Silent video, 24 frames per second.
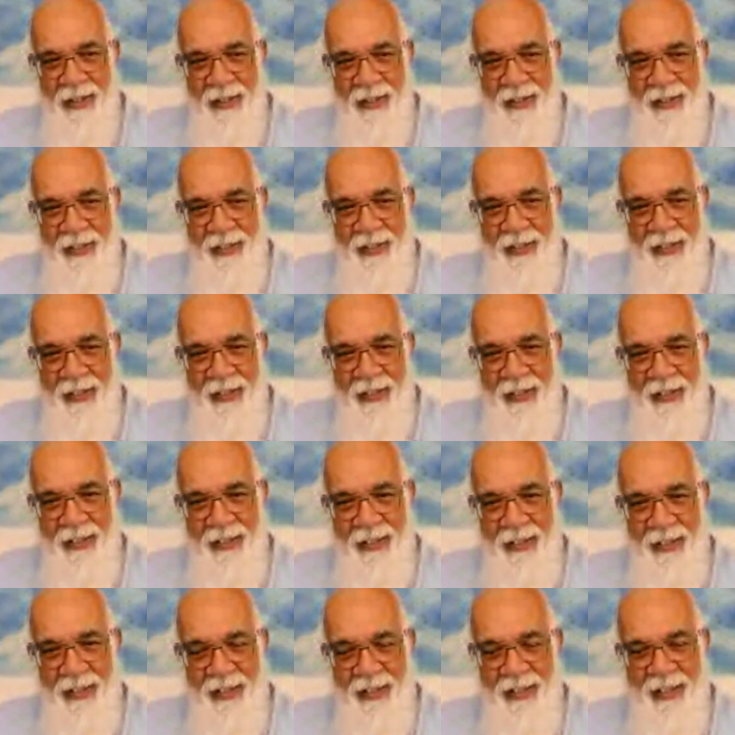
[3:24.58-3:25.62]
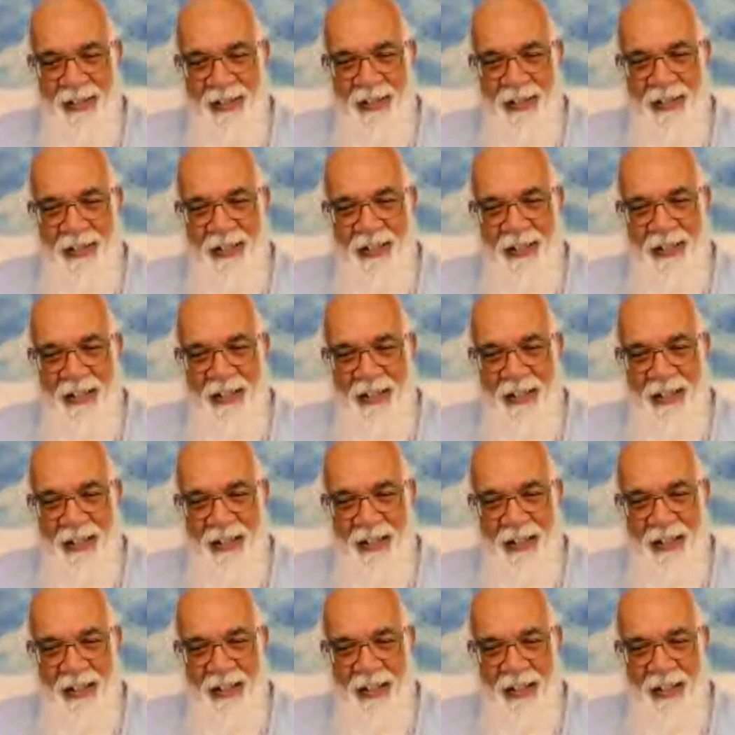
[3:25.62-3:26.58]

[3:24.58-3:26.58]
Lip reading: Nobody speaks.